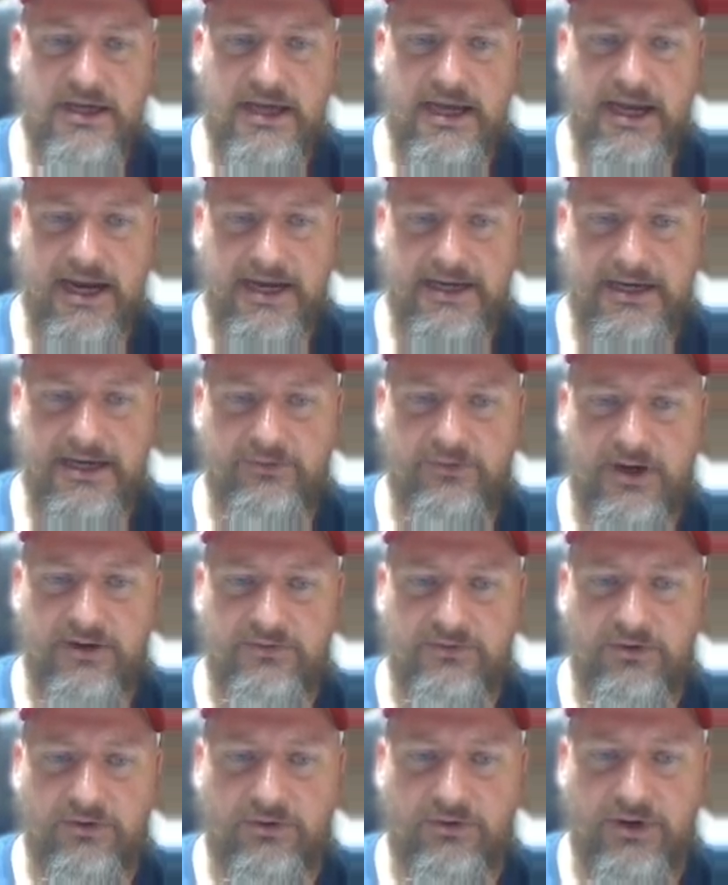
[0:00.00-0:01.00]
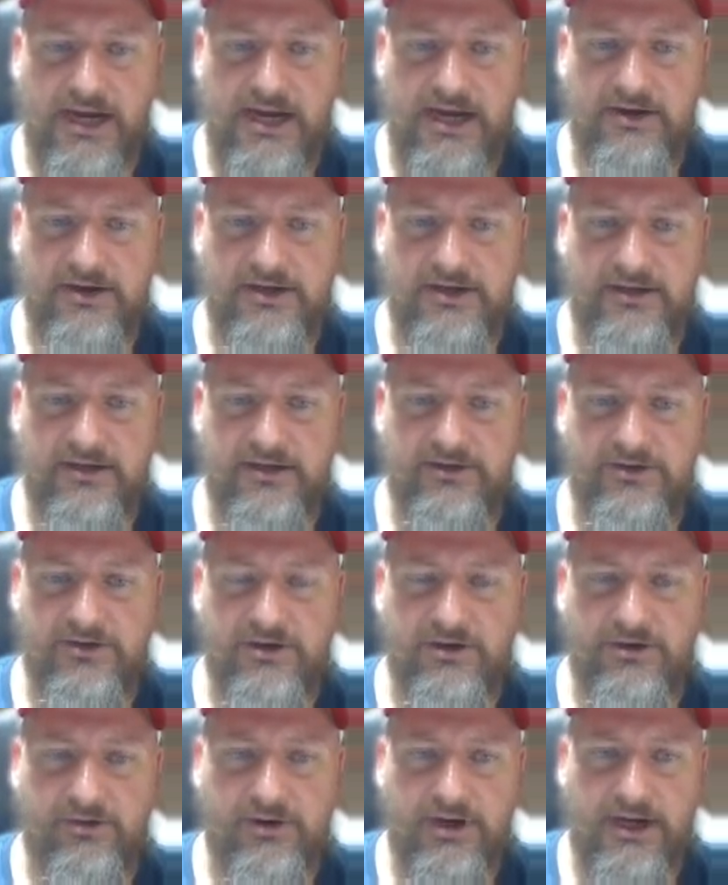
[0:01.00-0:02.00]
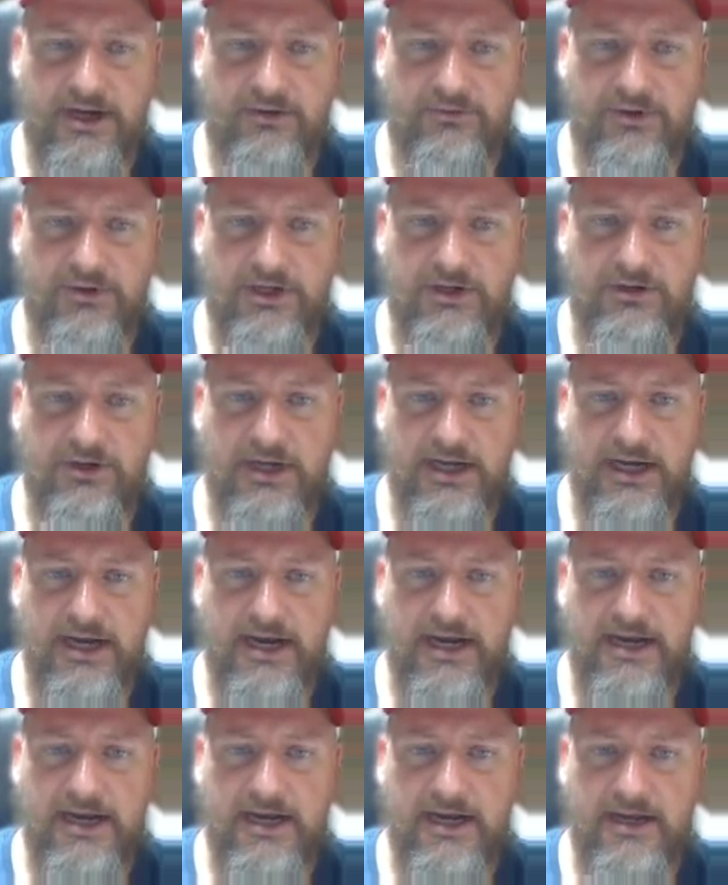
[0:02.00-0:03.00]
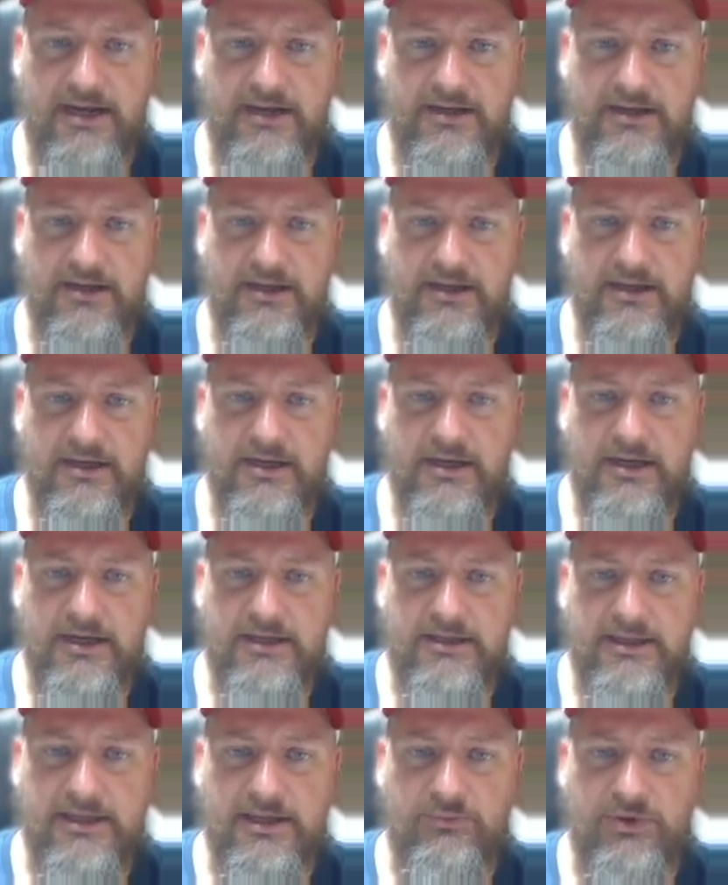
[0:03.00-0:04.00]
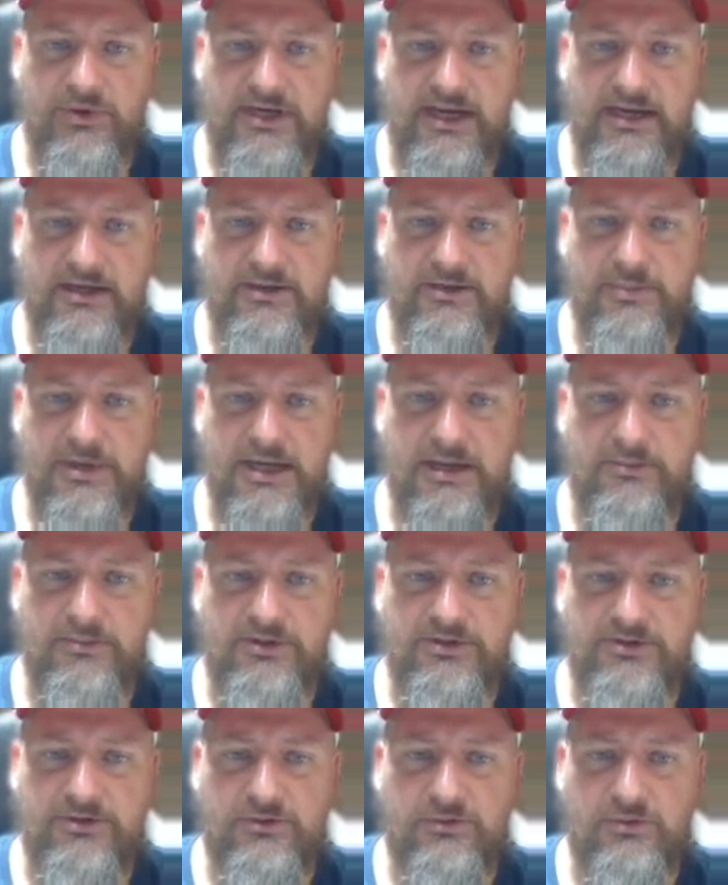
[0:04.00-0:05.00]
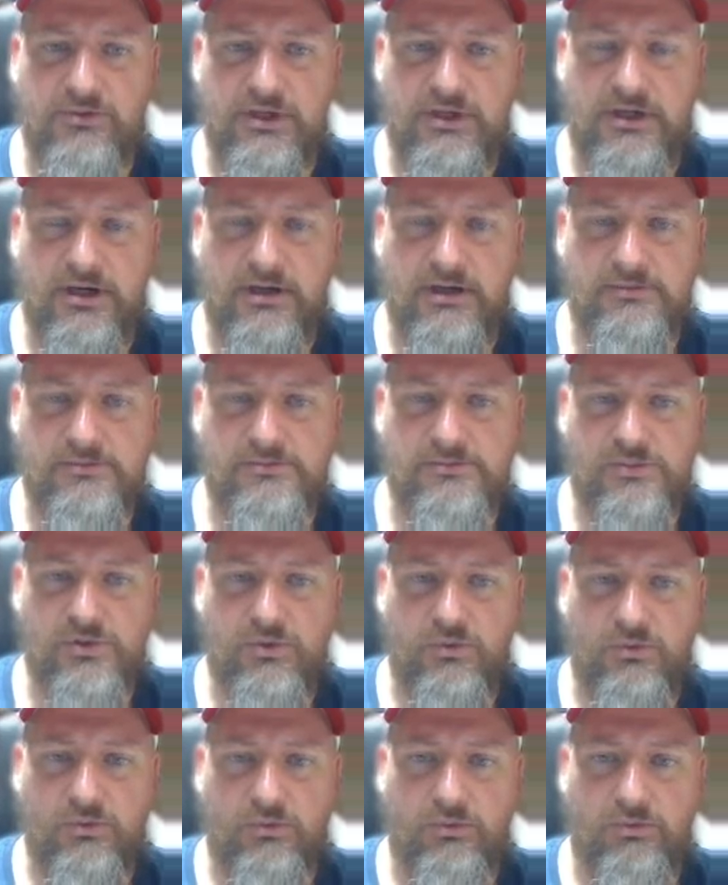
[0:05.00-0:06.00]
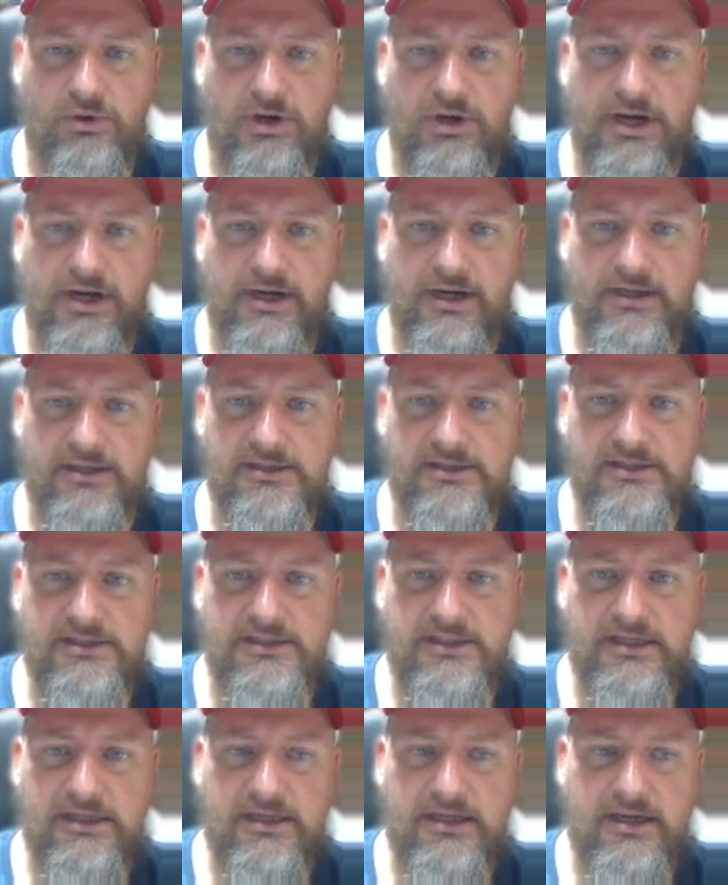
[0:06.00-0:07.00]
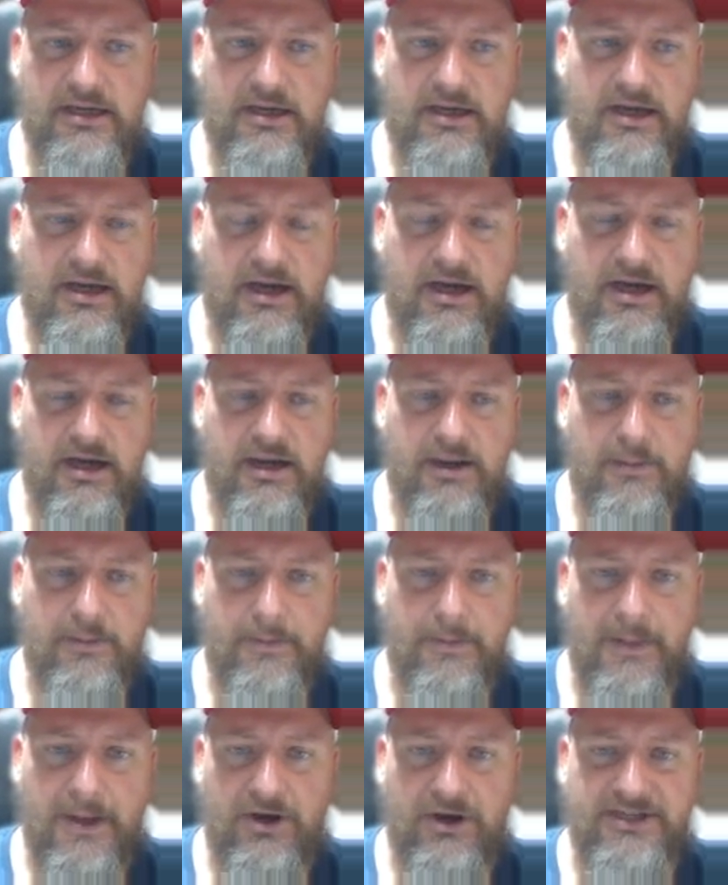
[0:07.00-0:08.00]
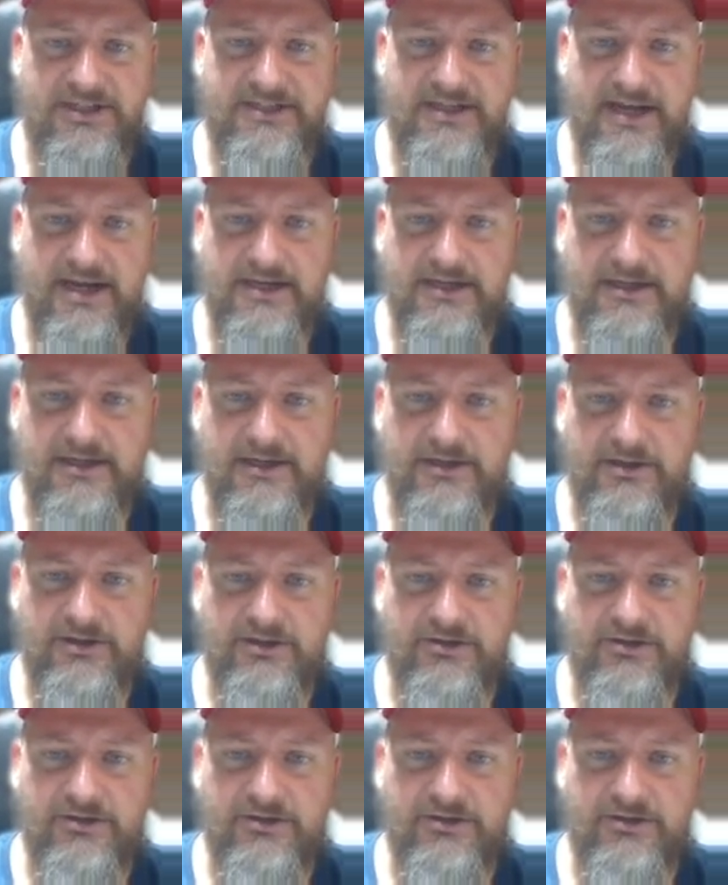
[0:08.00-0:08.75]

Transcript: And then we have ground connecting to the ground rail. And then we need to be able to run our data.